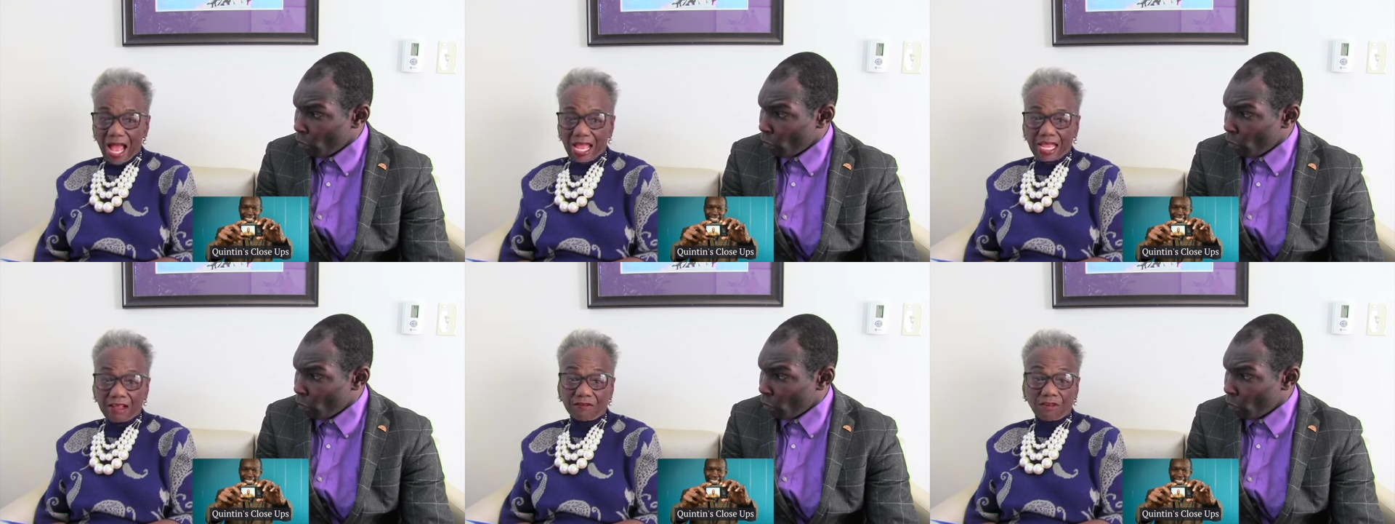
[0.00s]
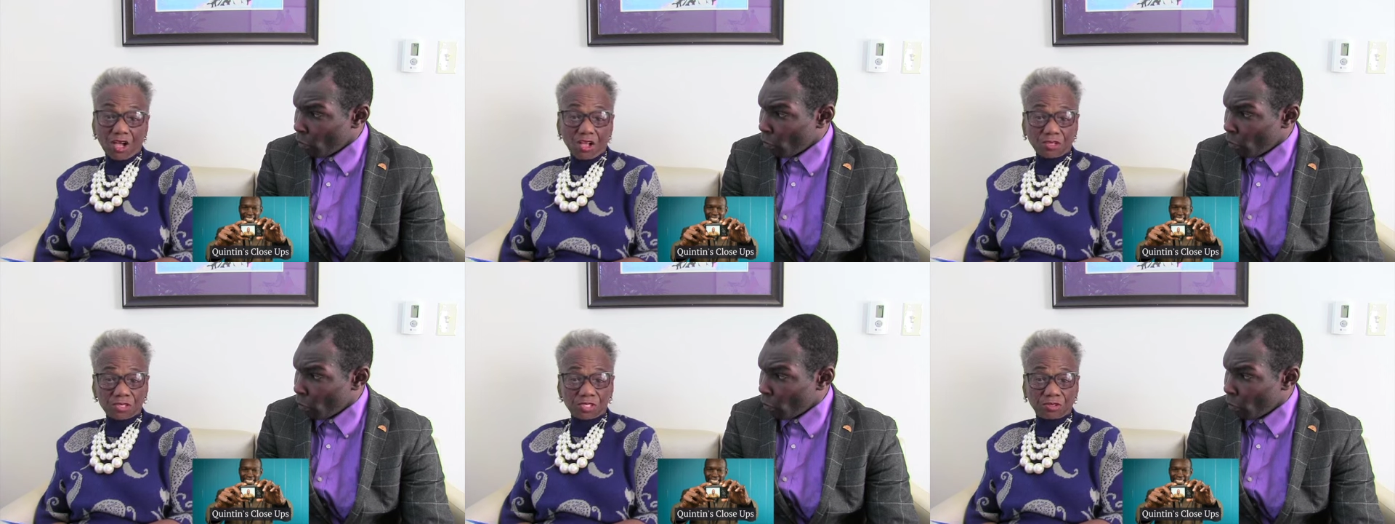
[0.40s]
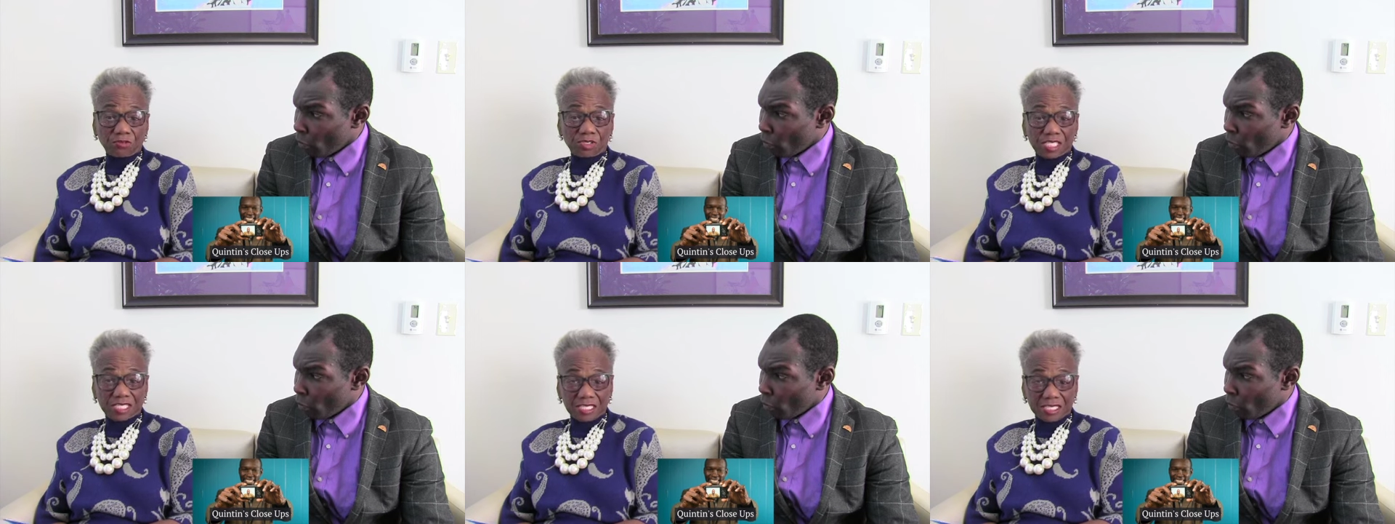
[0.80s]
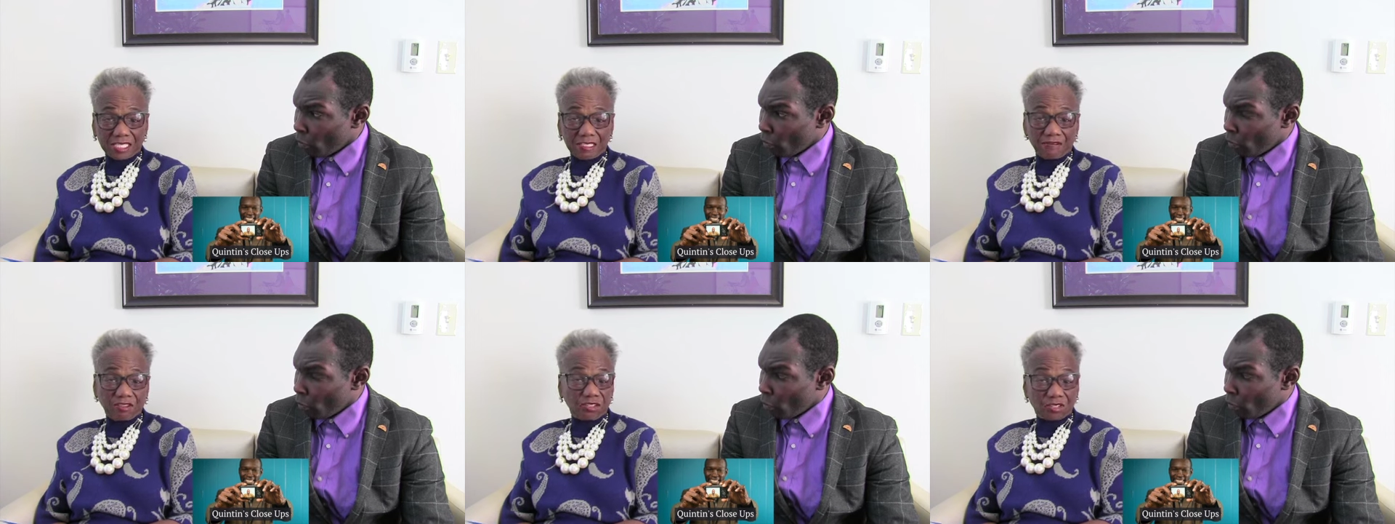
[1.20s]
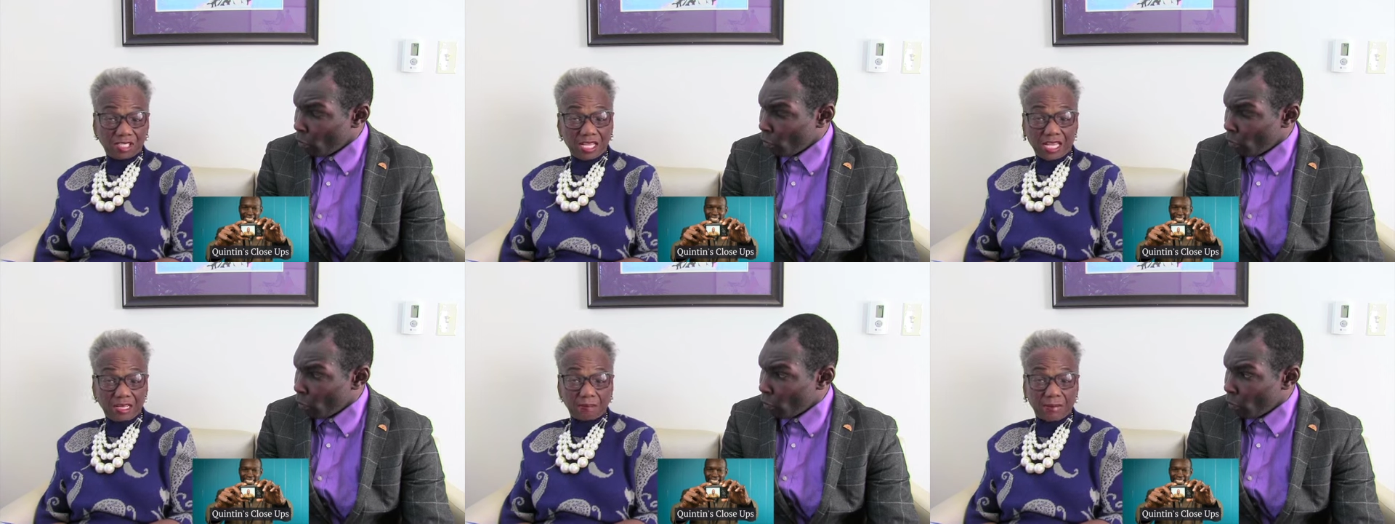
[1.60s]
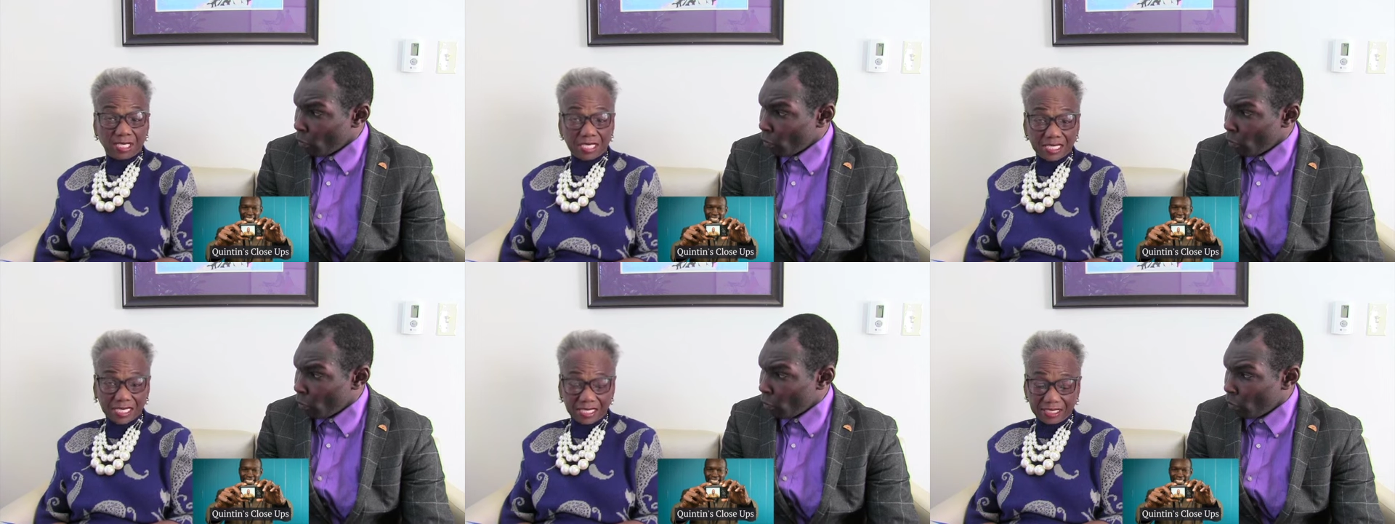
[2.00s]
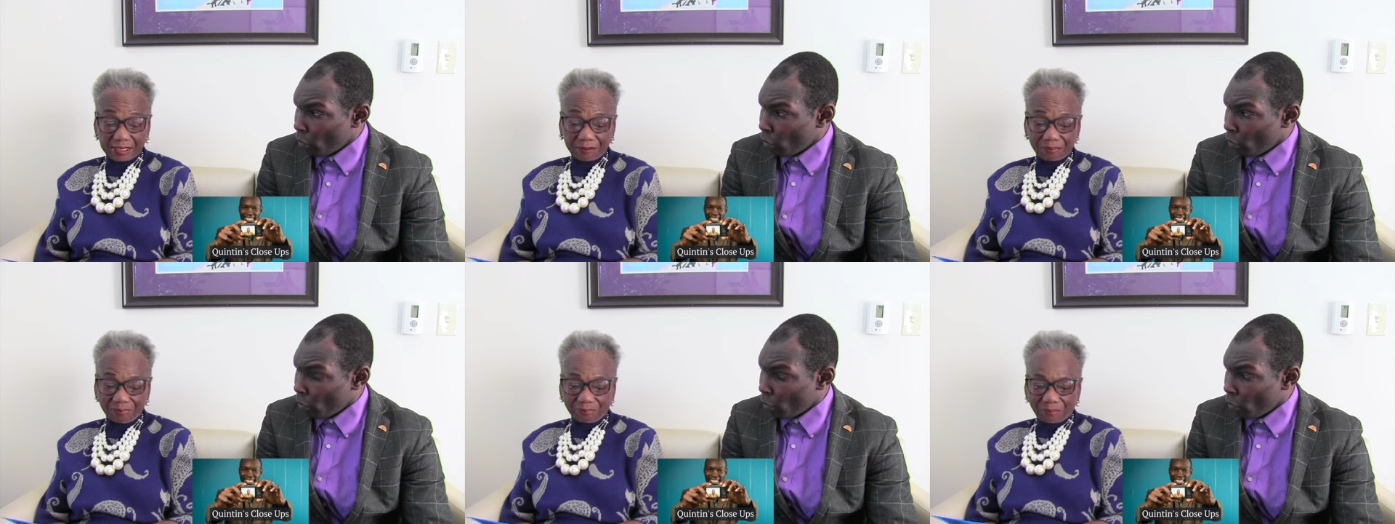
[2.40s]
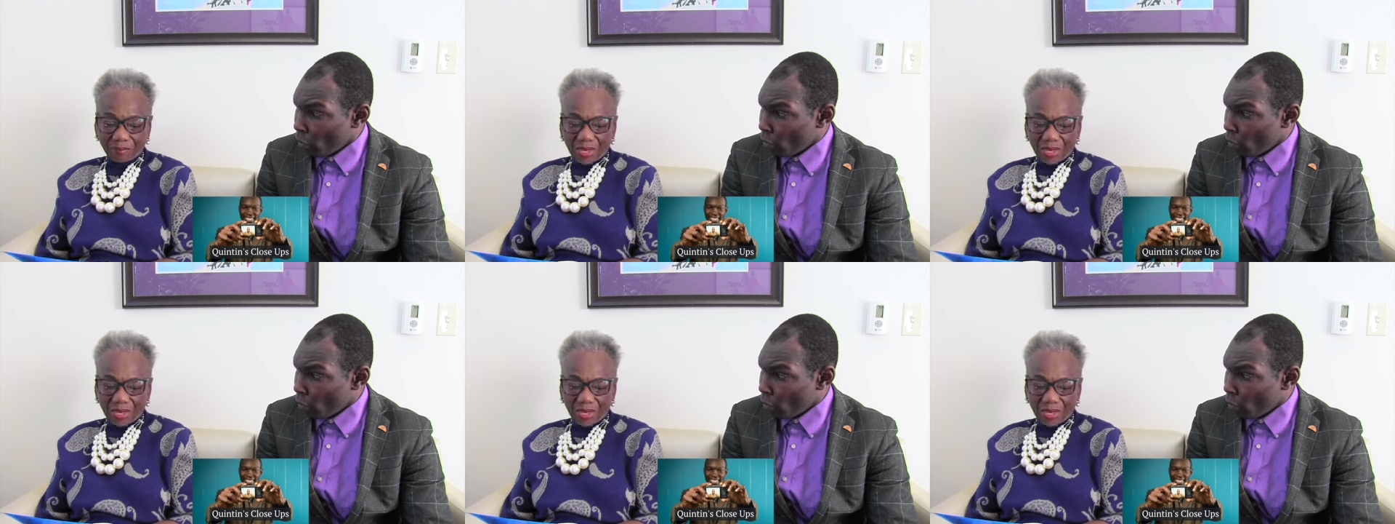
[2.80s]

Speaker 1: I have also received you can't be done.